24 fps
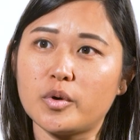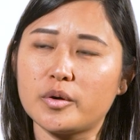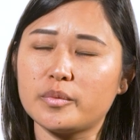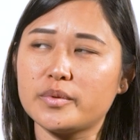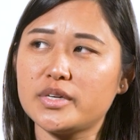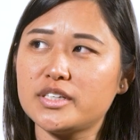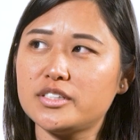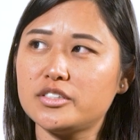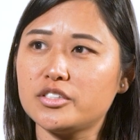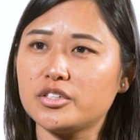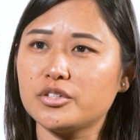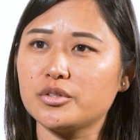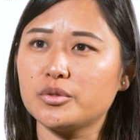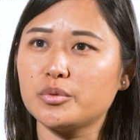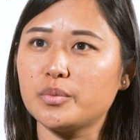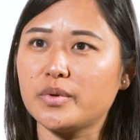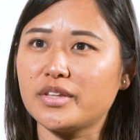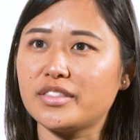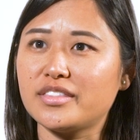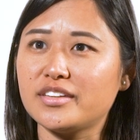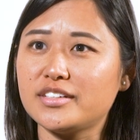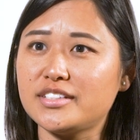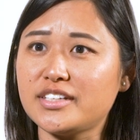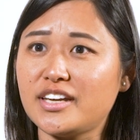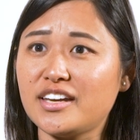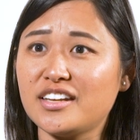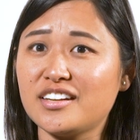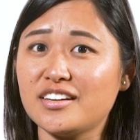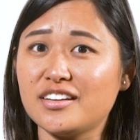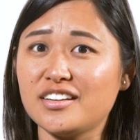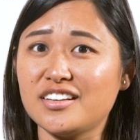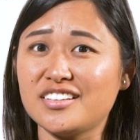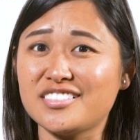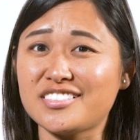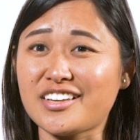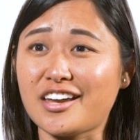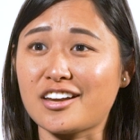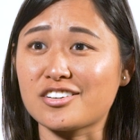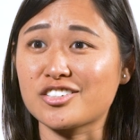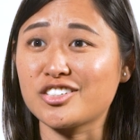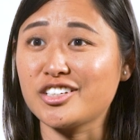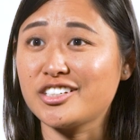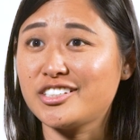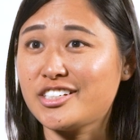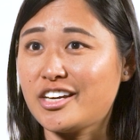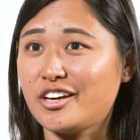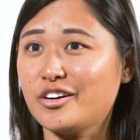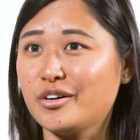what we do with the data is
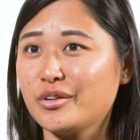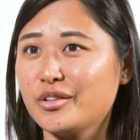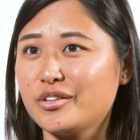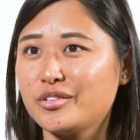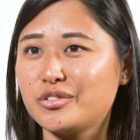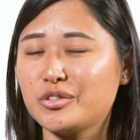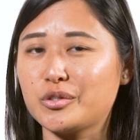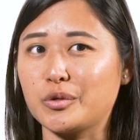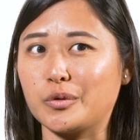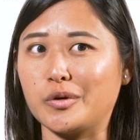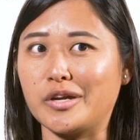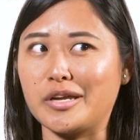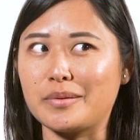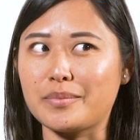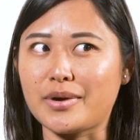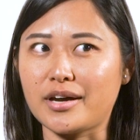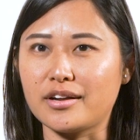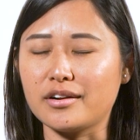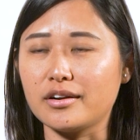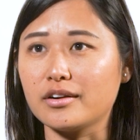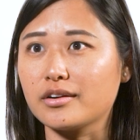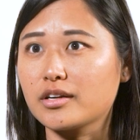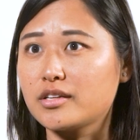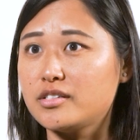actually tell the story about our